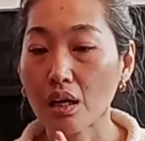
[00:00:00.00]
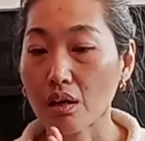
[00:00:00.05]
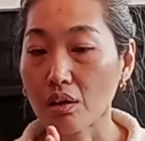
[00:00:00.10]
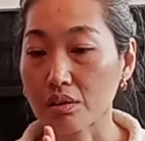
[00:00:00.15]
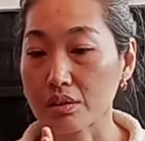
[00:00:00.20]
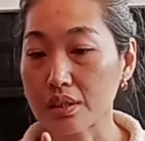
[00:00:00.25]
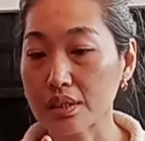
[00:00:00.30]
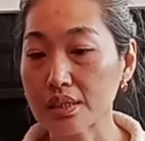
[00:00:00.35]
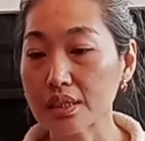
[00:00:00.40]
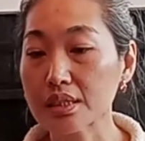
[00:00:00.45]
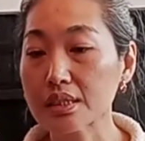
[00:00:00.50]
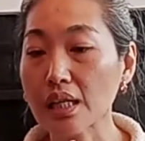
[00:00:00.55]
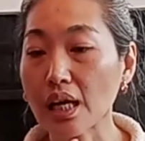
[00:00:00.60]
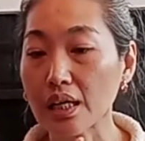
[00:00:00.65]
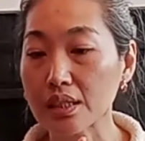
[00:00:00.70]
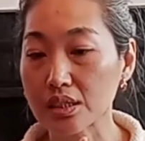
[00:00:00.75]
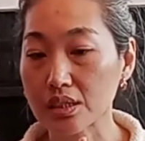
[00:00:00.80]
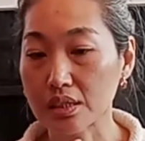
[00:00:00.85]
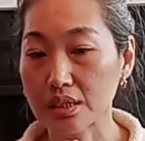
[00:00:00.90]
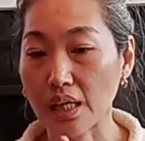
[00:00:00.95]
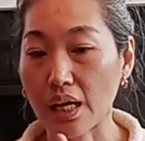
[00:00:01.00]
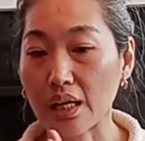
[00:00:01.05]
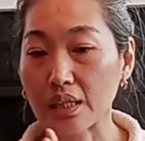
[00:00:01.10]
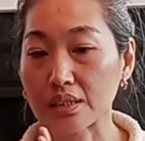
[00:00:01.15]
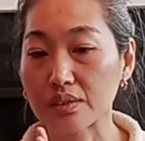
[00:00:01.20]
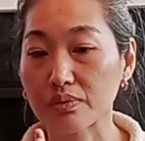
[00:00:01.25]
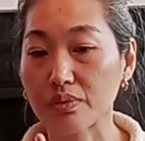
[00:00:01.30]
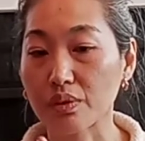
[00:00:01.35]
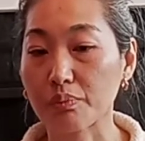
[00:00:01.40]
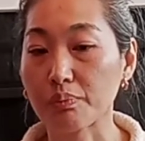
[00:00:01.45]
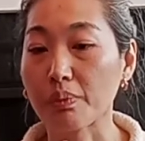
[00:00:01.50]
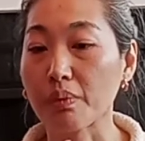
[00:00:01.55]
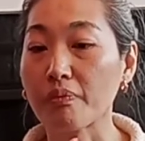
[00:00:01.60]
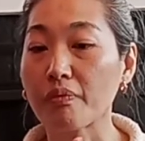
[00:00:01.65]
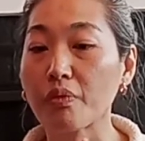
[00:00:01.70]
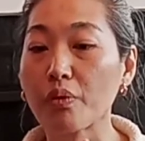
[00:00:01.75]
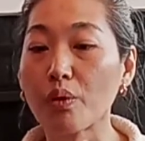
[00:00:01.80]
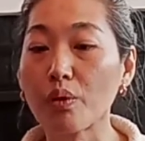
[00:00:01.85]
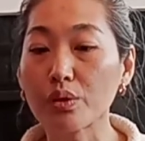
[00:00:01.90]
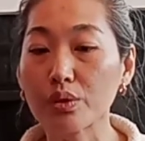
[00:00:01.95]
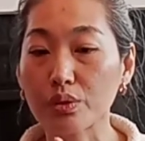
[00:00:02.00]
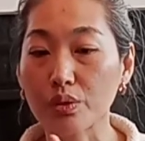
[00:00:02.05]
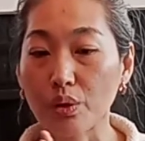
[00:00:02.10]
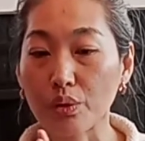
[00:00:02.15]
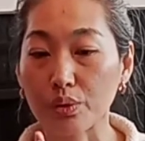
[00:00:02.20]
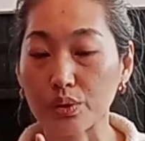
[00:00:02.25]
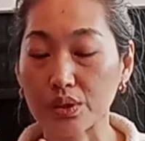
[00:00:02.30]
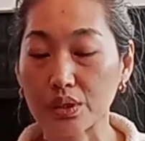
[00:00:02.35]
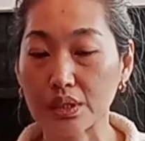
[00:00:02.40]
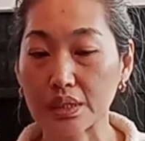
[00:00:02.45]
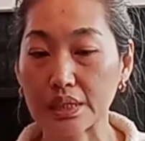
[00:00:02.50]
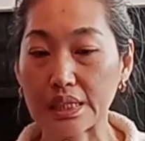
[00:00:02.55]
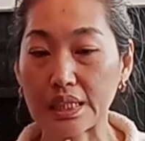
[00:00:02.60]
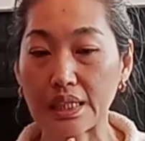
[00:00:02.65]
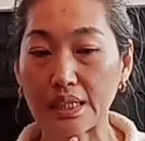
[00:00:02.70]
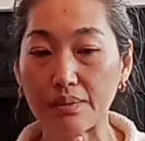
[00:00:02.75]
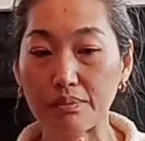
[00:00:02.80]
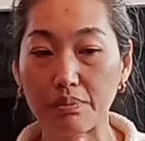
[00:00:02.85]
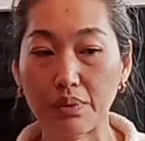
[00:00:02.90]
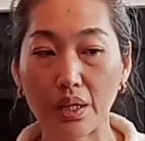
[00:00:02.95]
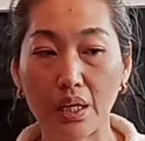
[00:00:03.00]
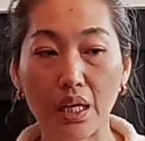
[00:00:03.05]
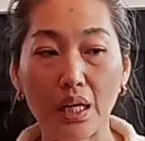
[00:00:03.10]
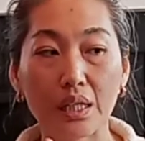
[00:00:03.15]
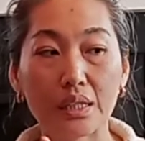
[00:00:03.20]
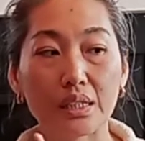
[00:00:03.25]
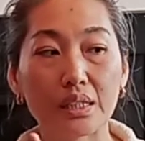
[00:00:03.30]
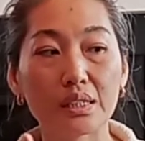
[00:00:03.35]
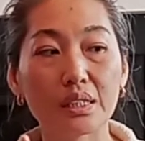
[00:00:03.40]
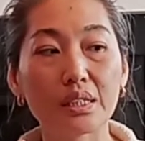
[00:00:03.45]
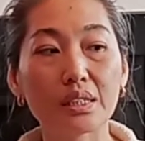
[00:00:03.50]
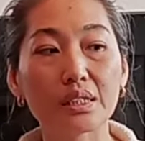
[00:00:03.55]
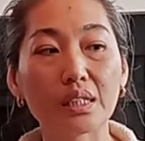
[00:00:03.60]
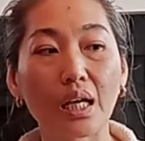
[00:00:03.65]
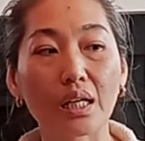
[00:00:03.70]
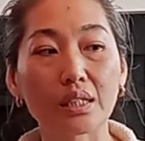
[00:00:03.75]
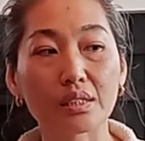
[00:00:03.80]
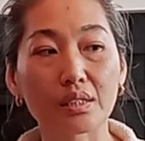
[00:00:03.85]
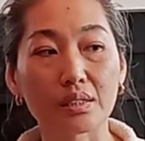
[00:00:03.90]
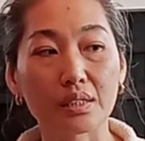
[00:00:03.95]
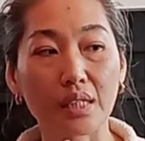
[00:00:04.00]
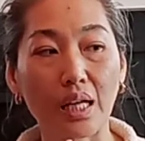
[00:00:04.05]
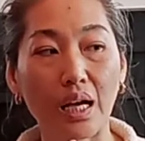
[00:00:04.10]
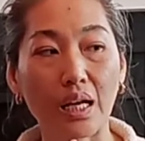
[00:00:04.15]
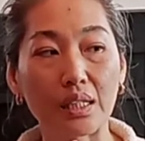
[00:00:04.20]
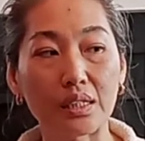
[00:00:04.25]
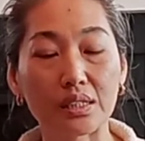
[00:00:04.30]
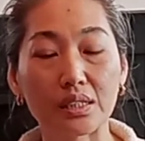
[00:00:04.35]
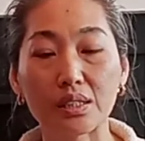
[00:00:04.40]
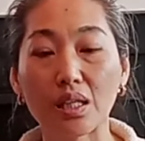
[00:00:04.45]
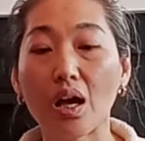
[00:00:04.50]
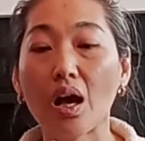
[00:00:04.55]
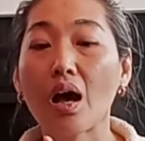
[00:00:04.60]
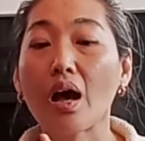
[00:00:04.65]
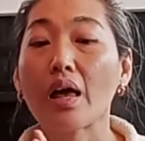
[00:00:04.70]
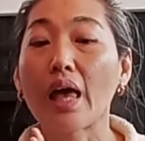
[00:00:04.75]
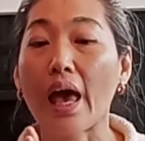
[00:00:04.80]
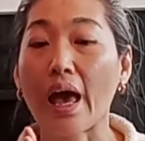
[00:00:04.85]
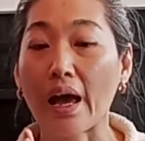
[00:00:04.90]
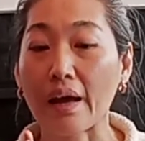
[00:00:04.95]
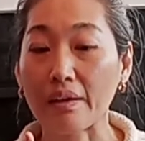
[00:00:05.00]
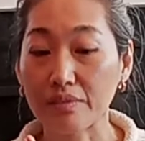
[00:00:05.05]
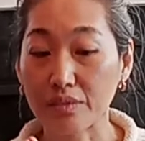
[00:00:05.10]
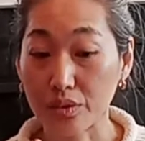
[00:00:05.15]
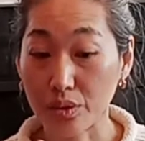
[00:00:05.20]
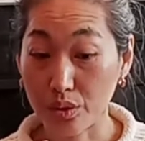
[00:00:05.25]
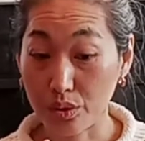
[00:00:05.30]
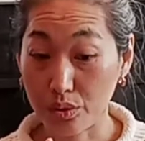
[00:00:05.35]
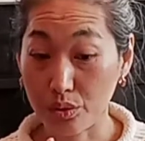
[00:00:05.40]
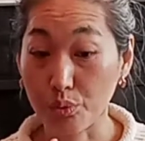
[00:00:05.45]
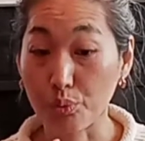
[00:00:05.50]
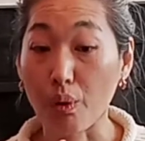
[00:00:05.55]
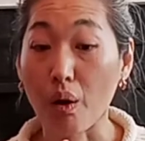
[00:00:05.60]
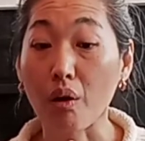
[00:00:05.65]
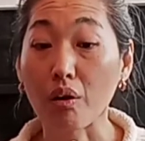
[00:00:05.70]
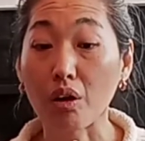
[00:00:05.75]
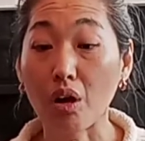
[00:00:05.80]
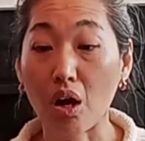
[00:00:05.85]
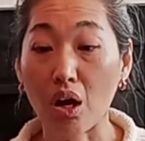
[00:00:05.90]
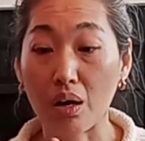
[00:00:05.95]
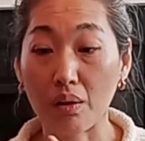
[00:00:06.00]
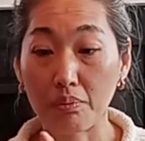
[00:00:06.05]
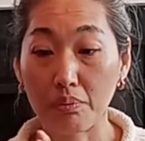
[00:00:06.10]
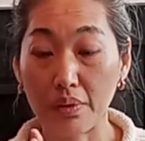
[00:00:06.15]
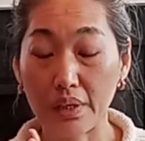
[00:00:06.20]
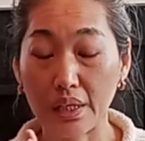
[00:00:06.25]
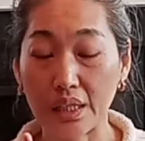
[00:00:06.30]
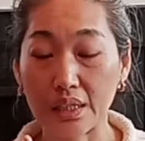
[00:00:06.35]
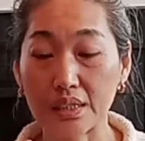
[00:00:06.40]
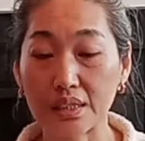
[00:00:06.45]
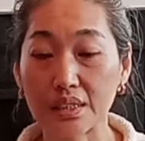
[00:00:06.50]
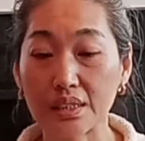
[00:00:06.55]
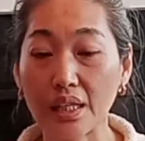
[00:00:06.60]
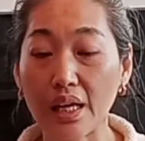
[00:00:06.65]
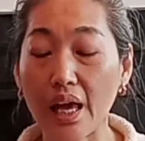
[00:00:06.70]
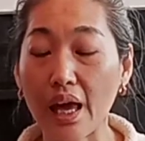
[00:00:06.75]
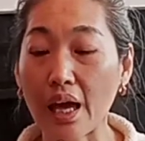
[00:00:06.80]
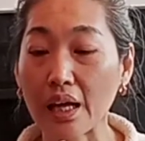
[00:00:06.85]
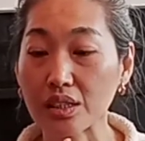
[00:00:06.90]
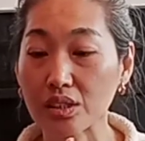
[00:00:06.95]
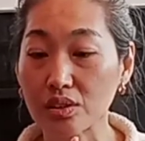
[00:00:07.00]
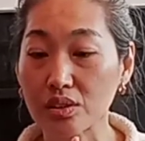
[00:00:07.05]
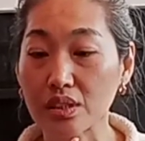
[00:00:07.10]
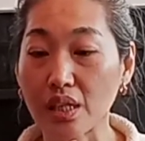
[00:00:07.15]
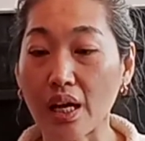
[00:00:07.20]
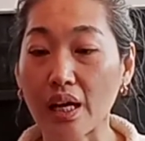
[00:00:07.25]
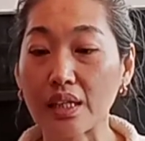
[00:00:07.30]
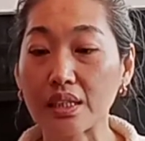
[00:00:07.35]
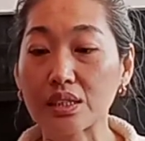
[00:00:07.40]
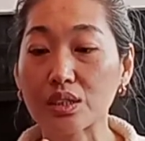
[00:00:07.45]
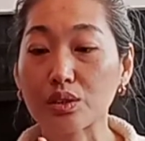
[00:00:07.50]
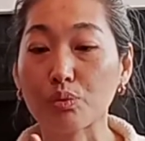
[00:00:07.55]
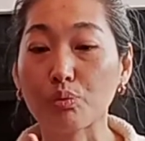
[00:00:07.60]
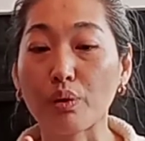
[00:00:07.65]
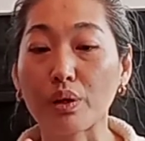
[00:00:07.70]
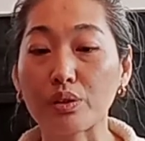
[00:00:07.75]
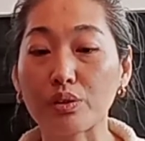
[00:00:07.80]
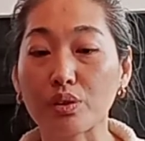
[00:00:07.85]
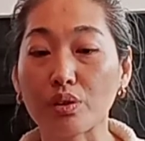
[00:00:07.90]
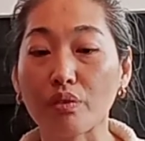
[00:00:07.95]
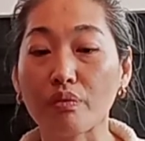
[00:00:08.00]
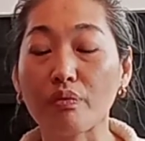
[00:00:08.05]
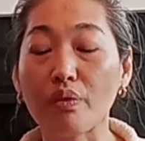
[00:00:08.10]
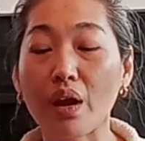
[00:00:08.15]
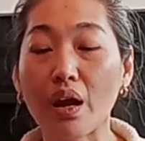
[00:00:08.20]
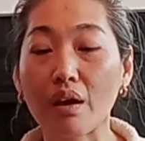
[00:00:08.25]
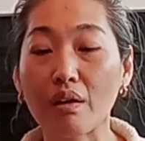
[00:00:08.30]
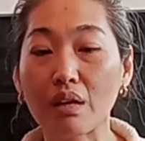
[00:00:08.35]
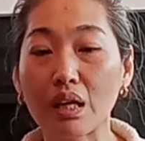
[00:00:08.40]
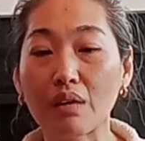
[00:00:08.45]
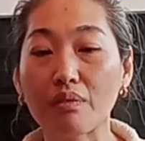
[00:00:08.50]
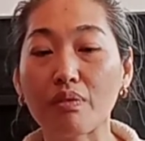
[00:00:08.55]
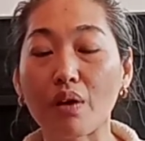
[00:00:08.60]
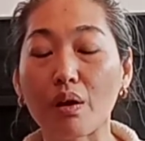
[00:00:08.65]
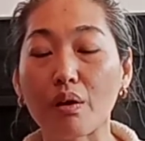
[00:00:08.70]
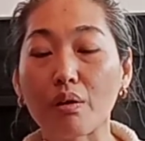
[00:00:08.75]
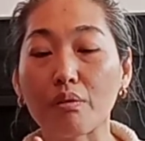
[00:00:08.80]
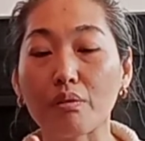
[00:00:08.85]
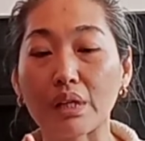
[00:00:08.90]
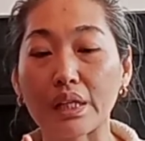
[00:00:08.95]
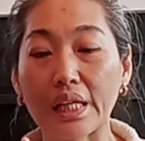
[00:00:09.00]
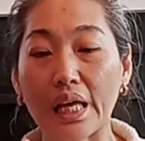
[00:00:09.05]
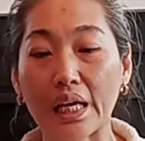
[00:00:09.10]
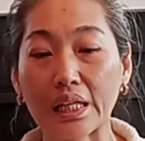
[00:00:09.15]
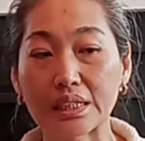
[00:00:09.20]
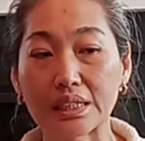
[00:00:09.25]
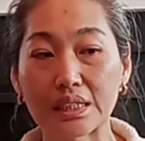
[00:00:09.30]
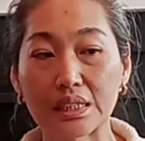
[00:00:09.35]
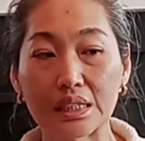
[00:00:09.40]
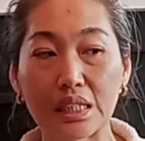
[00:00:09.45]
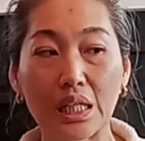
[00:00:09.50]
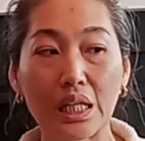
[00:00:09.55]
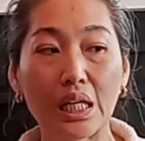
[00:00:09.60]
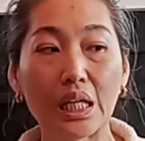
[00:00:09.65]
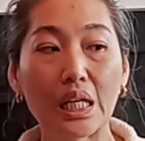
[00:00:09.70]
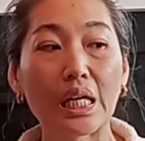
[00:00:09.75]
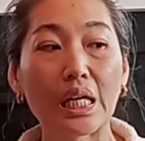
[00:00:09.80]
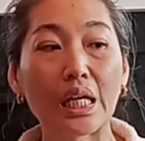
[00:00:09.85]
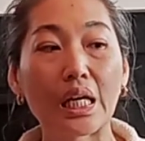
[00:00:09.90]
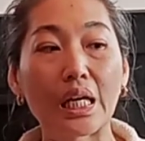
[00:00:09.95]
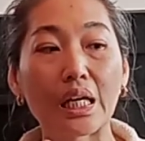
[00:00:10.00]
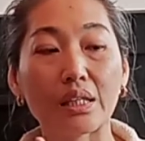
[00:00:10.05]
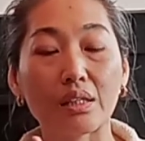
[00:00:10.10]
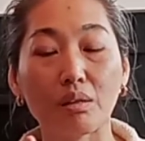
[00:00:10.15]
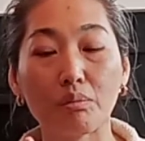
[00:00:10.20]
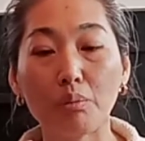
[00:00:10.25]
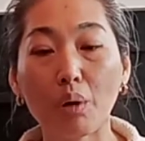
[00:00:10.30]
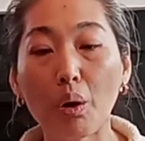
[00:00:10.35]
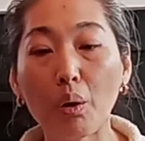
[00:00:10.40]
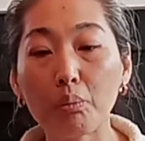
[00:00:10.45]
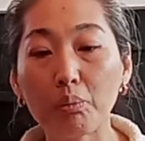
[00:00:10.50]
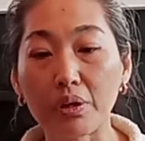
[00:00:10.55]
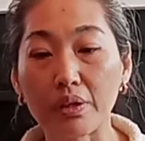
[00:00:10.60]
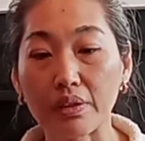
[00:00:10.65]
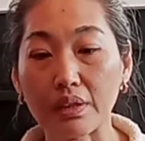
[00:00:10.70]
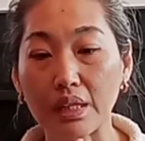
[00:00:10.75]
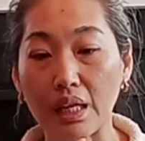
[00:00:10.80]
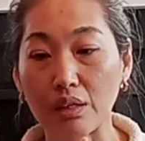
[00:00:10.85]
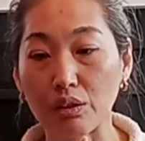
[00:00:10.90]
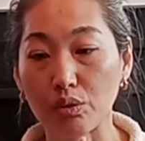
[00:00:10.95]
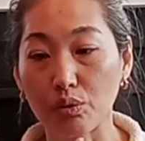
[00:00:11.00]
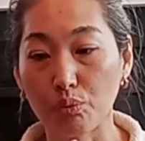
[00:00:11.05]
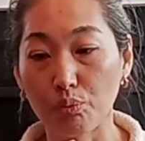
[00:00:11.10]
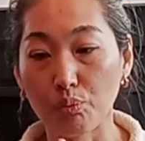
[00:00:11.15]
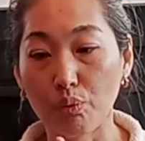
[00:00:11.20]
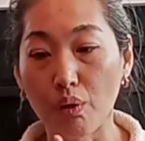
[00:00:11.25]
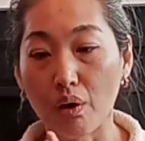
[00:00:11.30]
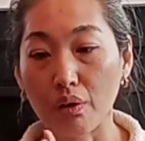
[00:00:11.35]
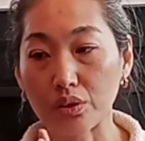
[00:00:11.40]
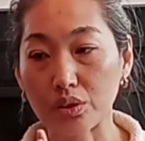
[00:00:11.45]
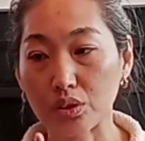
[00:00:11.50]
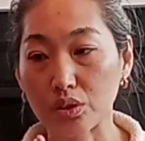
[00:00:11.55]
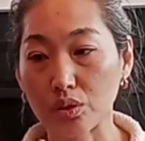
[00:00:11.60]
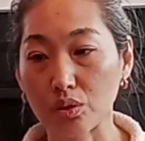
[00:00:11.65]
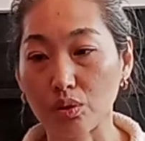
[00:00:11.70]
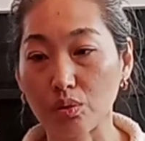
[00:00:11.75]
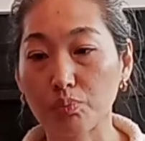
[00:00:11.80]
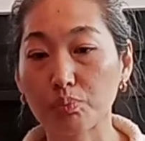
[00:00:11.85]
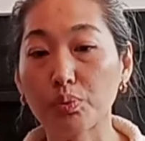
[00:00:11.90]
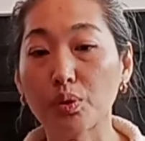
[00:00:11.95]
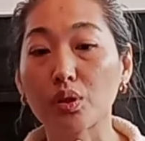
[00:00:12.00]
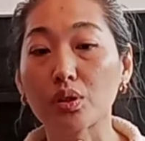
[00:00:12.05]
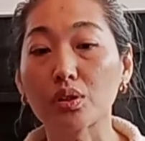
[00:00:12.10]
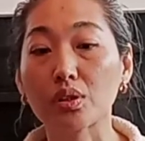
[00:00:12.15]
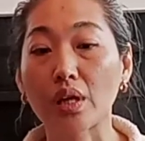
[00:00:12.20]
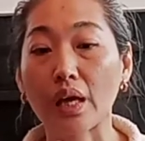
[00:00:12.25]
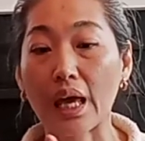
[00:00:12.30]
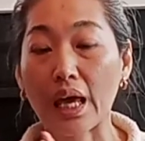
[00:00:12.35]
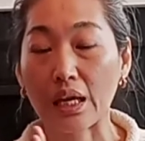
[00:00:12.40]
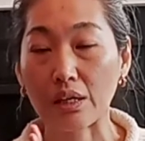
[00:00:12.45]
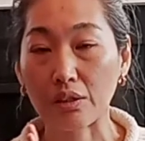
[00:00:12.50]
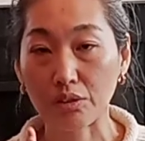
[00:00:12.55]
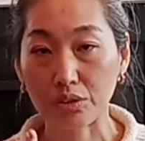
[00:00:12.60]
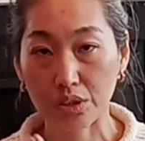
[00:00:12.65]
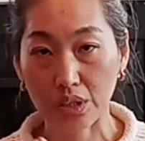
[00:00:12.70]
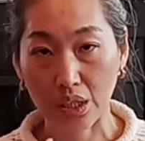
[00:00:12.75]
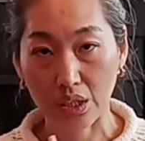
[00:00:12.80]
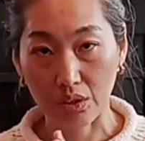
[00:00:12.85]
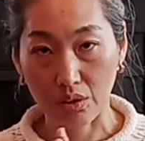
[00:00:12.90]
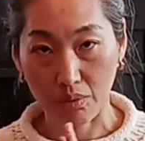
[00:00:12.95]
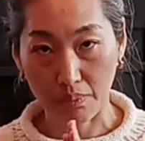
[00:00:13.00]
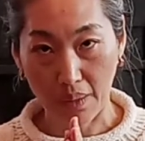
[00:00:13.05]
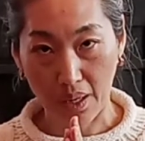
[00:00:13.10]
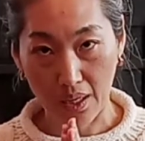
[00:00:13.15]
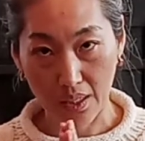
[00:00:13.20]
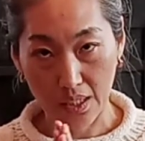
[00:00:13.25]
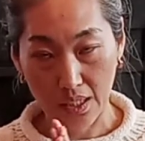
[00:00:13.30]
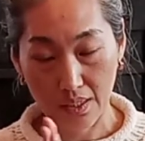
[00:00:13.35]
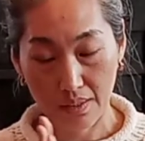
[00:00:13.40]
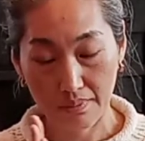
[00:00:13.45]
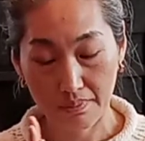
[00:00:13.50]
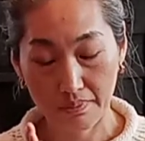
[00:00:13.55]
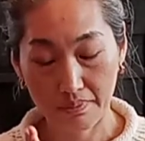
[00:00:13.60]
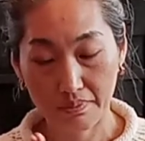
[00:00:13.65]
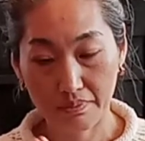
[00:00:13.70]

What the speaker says: But this is exercise for before you go to sleep. This is exercise after you woke up. It's exercise when you're very, very relaxed in the moment that you want to put the energy in your body.